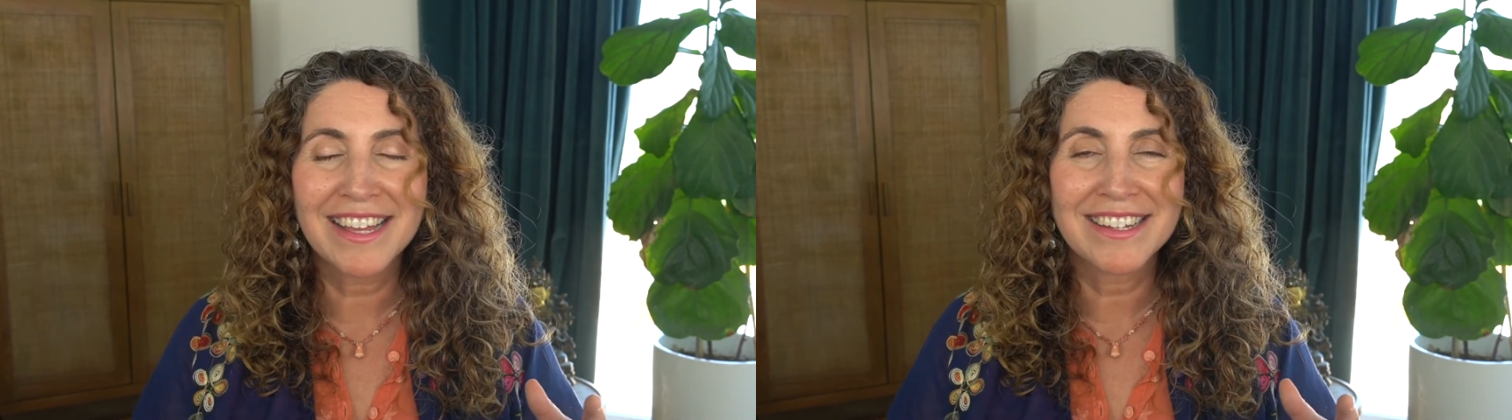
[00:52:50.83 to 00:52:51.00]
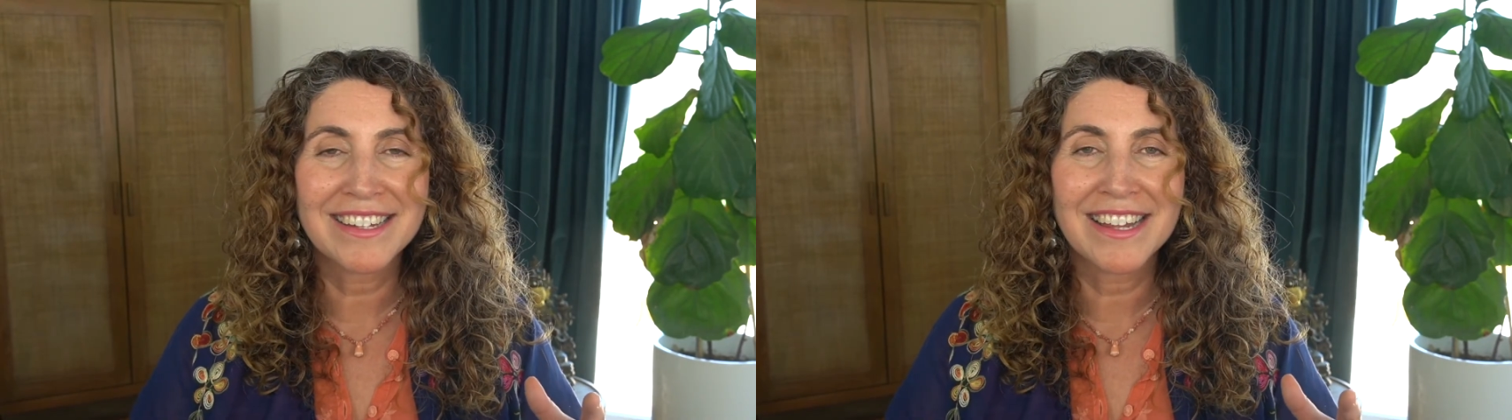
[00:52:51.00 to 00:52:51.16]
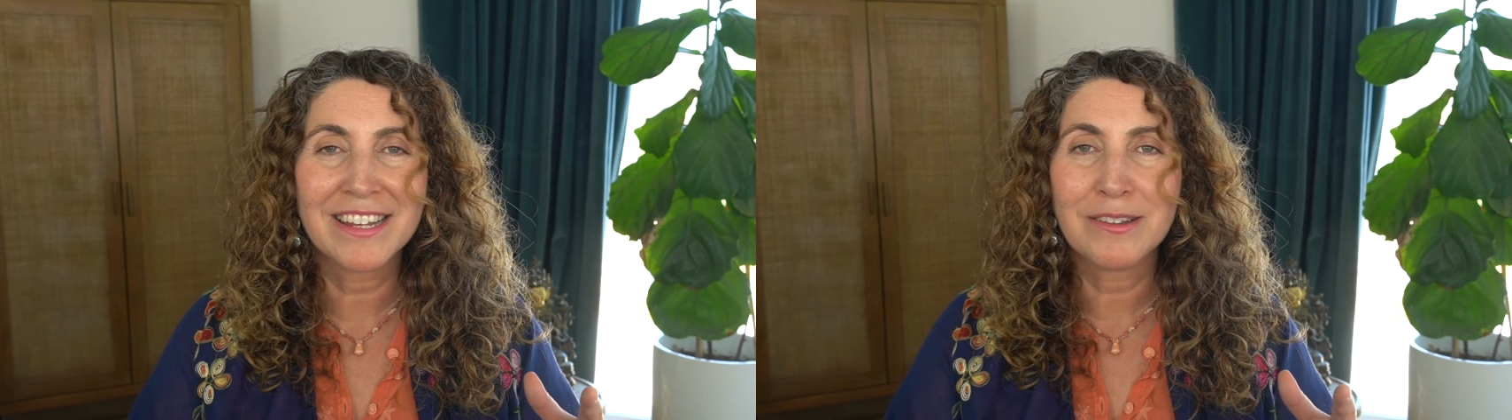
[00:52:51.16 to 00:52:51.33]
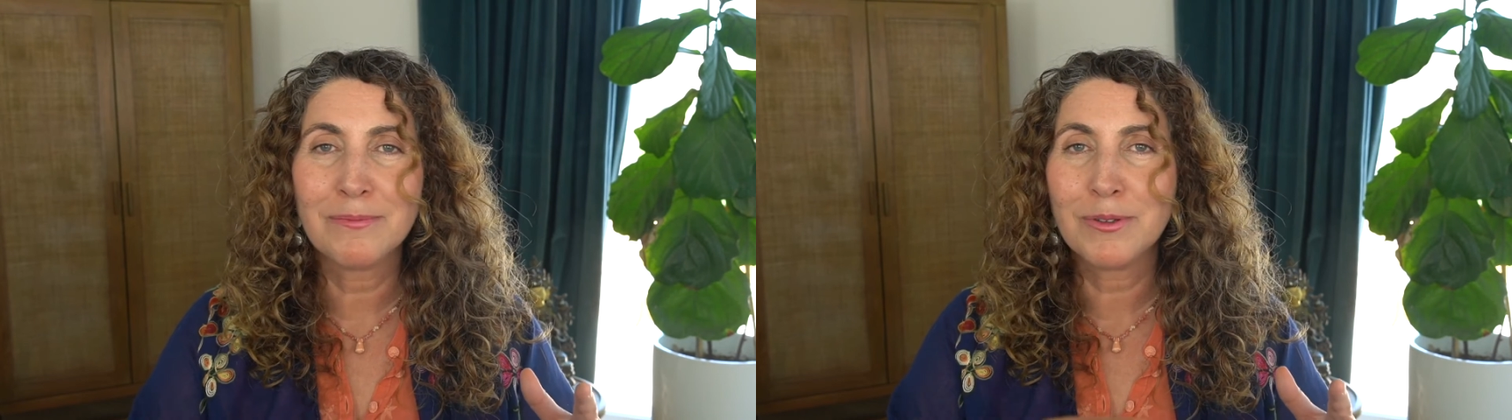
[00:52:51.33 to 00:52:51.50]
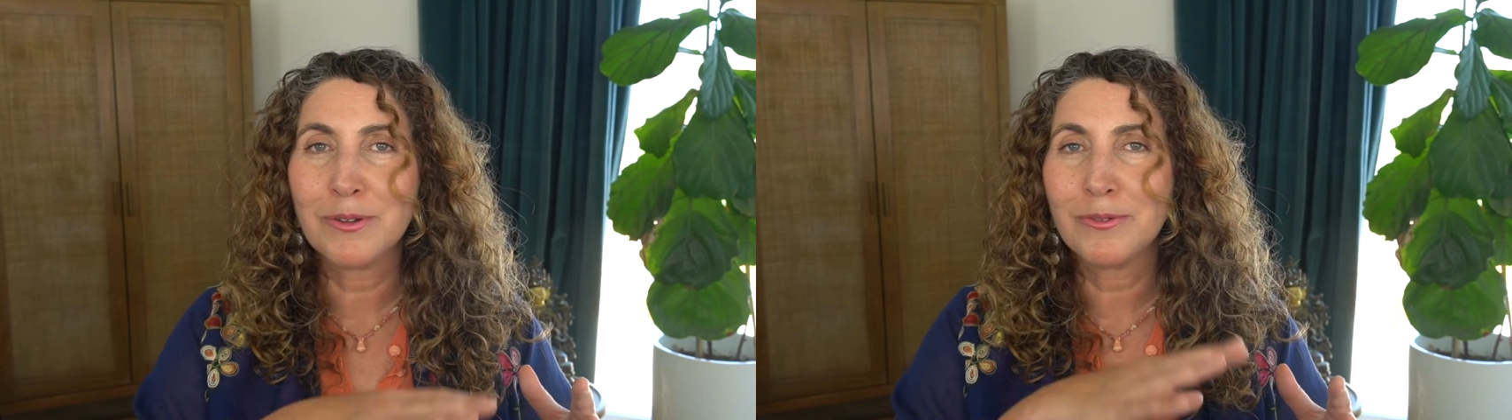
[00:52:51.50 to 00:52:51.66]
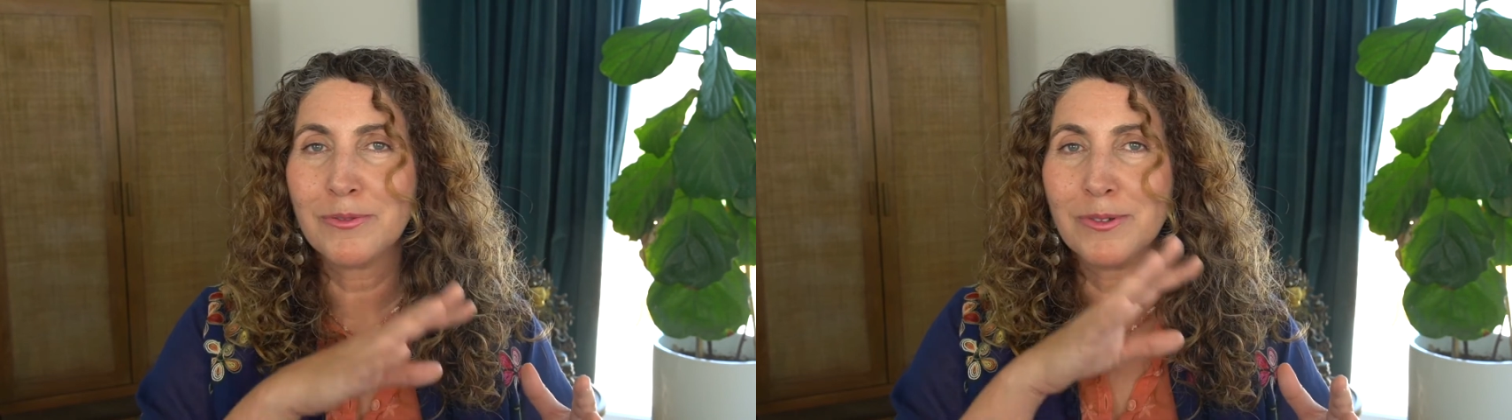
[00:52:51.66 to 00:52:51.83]
I send a
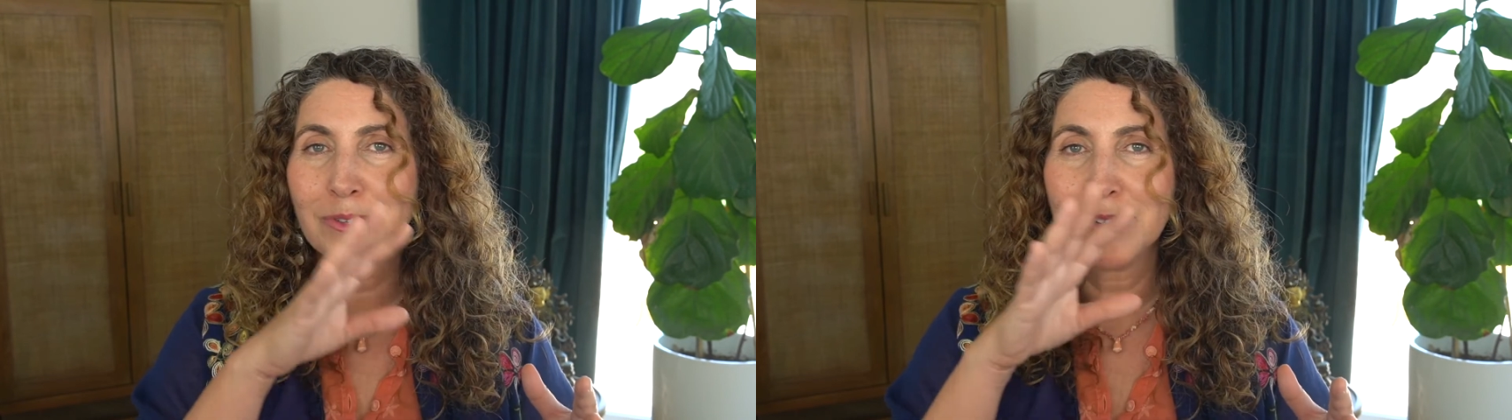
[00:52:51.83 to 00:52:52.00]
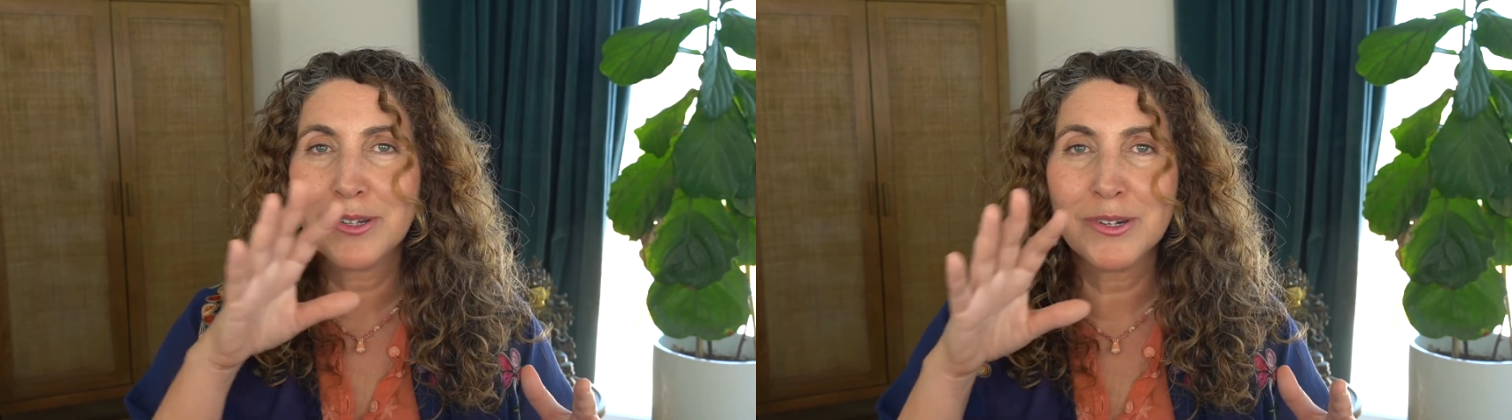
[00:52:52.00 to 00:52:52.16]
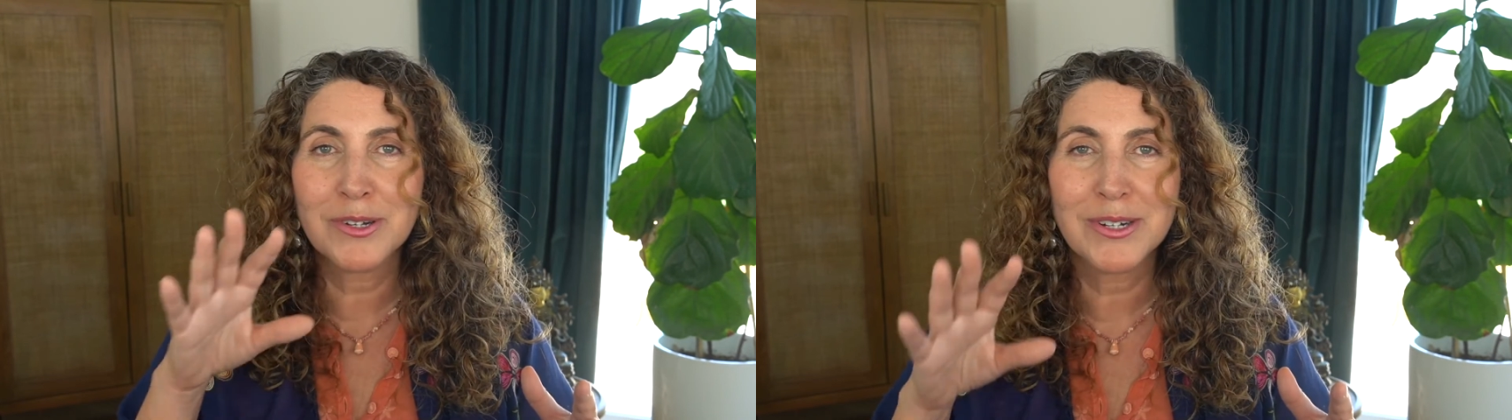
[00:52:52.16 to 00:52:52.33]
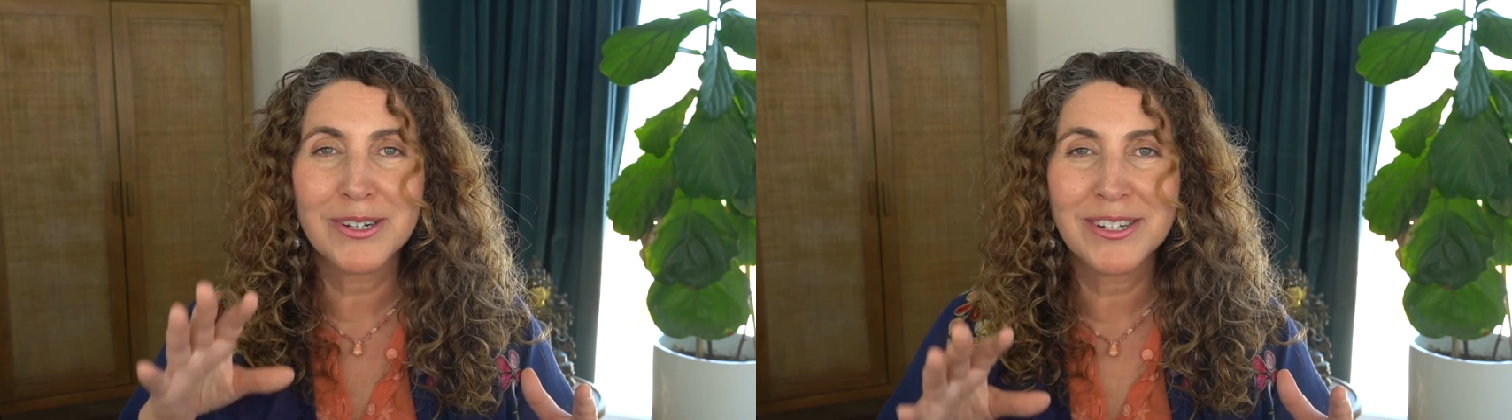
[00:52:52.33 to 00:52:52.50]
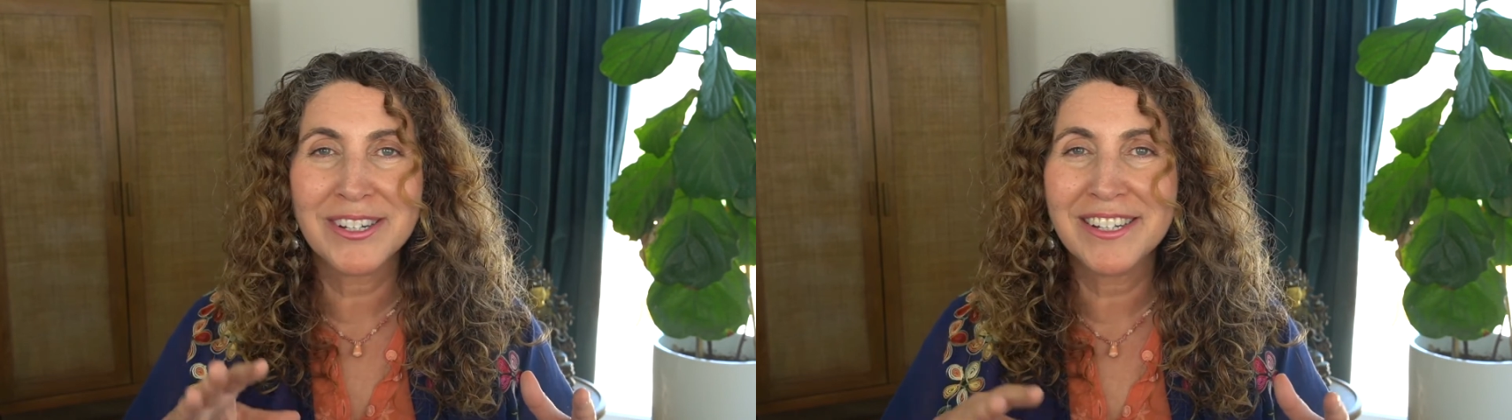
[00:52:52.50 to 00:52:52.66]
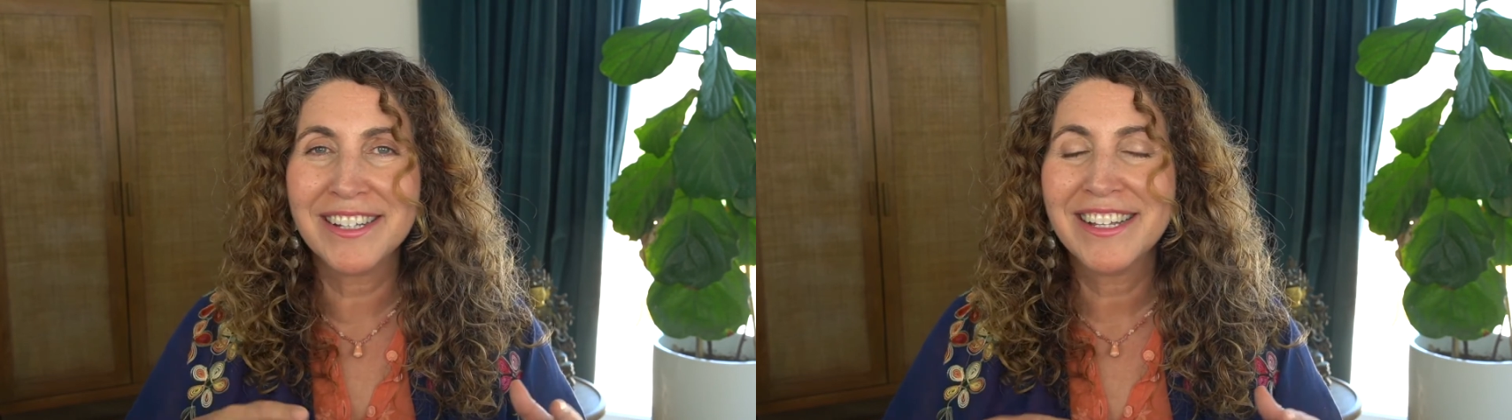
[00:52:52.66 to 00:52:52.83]
beautiful
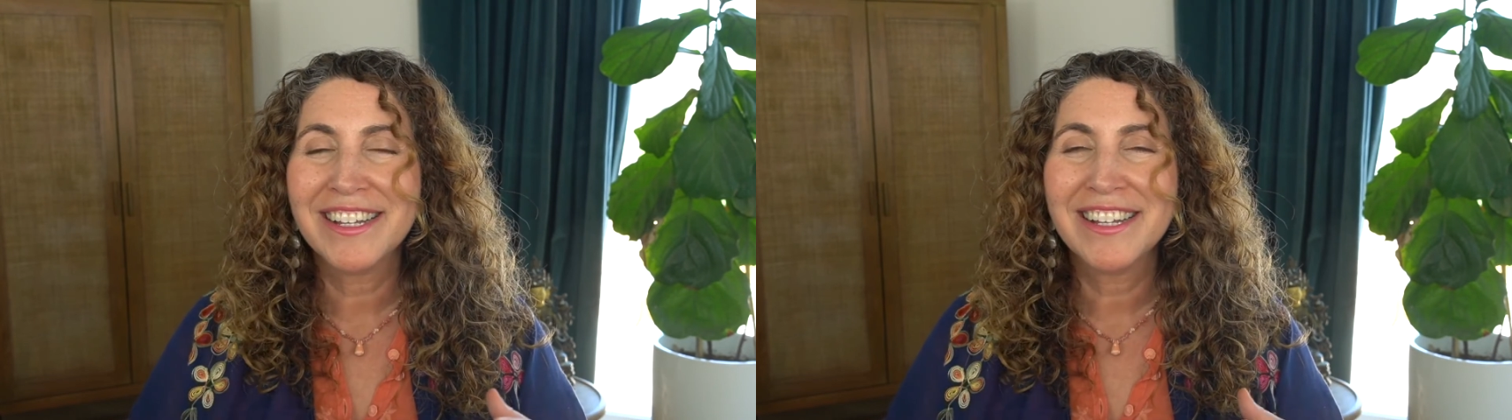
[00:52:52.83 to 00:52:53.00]
circle,